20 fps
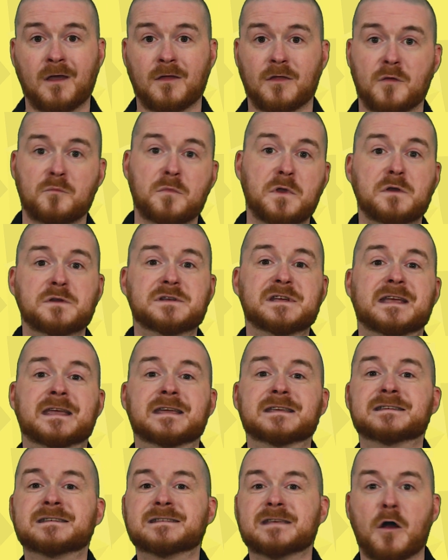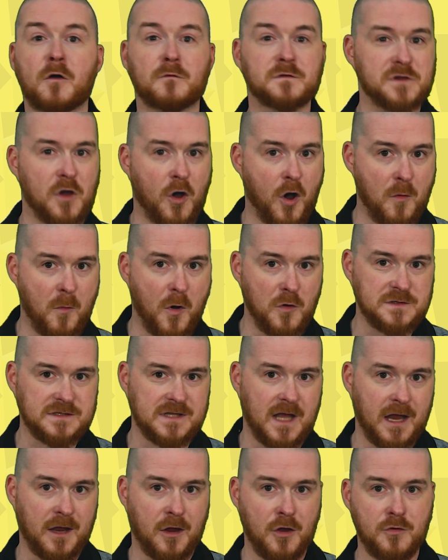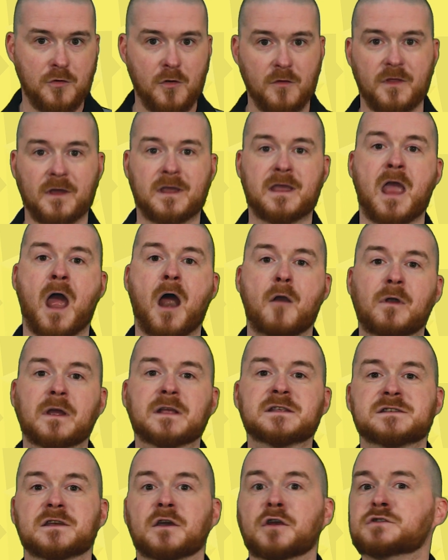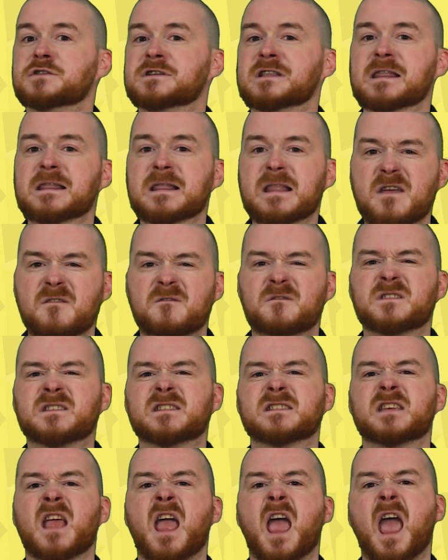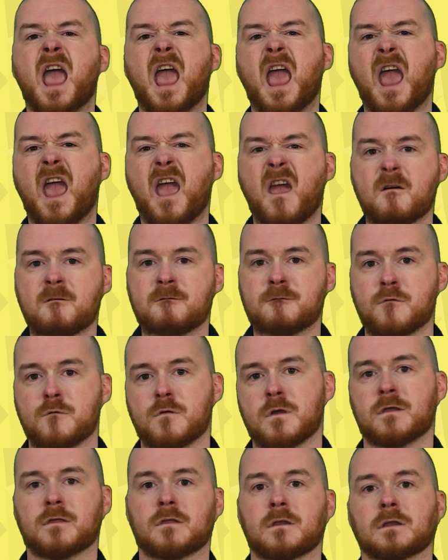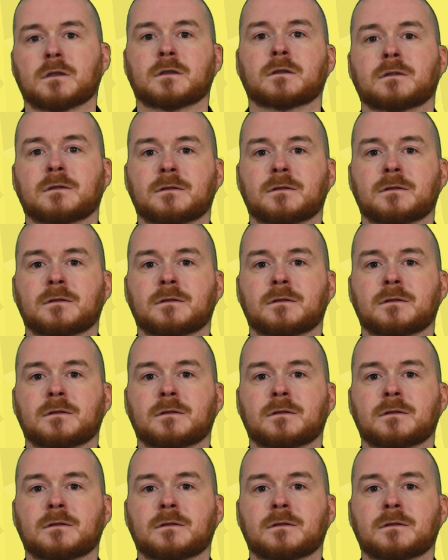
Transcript: the music itself's almost like another character, it just lifts everything.